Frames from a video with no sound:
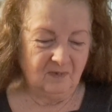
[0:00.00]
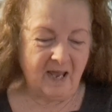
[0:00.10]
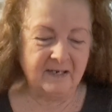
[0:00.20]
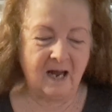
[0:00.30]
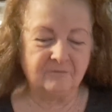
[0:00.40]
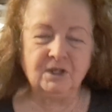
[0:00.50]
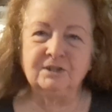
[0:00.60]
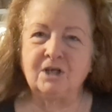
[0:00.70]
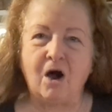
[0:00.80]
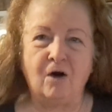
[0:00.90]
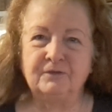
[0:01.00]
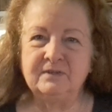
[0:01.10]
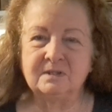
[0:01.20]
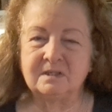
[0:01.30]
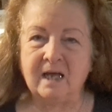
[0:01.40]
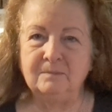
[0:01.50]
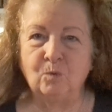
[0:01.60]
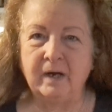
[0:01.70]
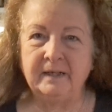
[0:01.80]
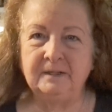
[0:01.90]
And I've done coffee the same
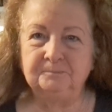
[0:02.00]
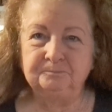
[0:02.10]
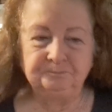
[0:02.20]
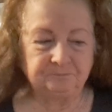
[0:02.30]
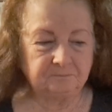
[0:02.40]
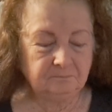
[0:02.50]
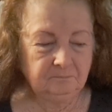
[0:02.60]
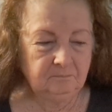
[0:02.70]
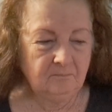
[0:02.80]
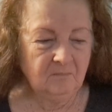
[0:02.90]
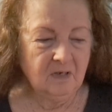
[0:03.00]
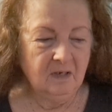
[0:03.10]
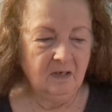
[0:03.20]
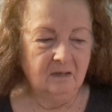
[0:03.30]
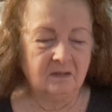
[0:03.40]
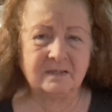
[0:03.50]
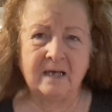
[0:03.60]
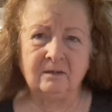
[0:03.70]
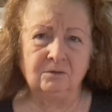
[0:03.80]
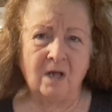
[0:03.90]
way, because I
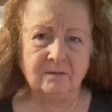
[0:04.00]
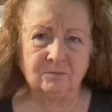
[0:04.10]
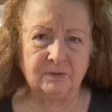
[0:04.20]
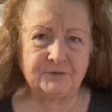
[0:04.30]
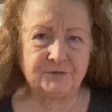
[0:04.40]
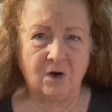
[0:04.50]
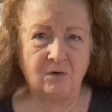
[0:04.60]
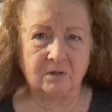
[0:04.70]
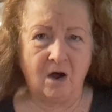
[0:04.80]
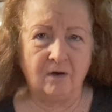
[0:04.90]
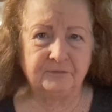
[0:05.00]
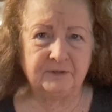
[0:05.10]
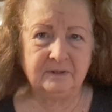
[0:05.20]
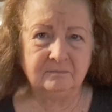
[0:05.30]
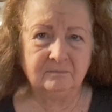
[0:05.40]
don't like real strong coffee.